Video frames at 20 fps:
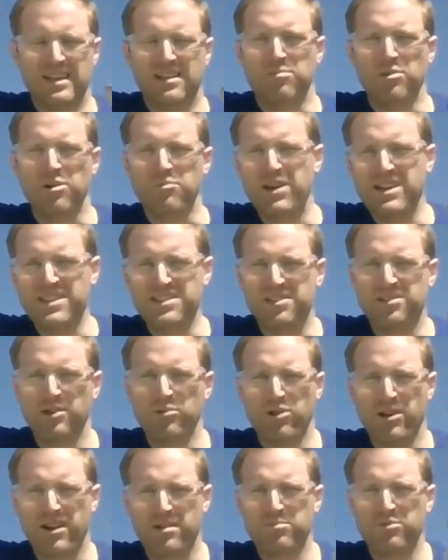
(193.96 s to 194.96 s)
But basically
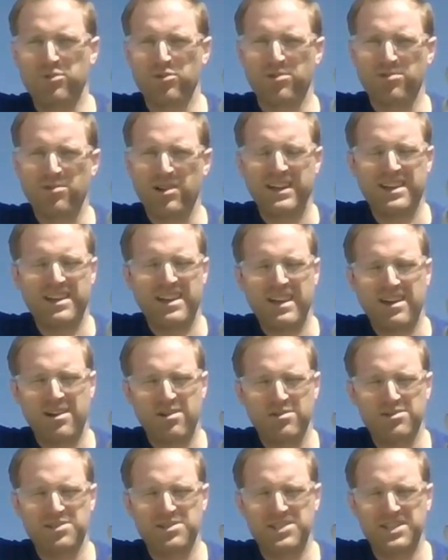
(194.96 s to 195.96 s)
what I'm doing right
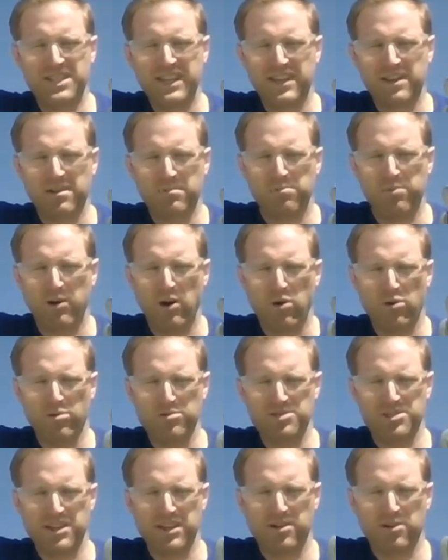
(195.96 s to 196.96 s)
now is
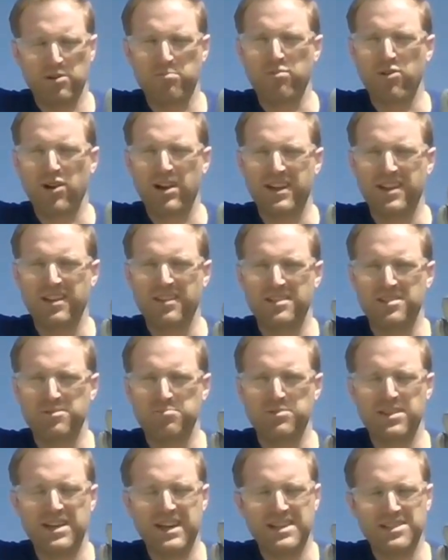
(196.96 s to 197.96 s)
decomposing or breaking this
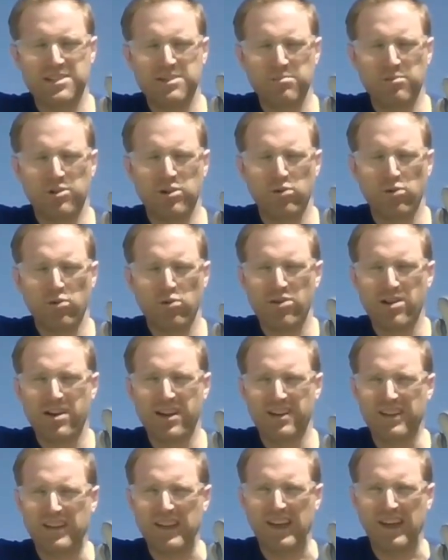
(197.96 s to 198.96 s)
potassium
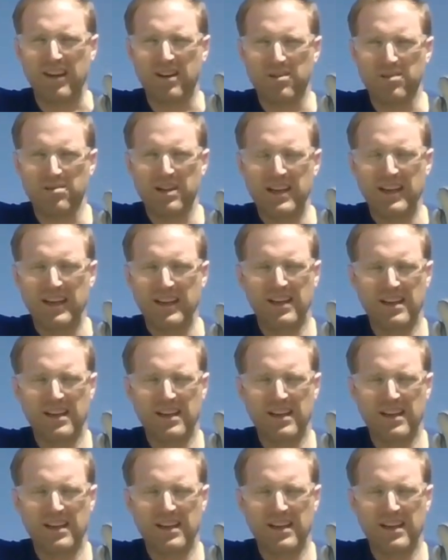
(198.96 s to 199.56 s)
chlorate down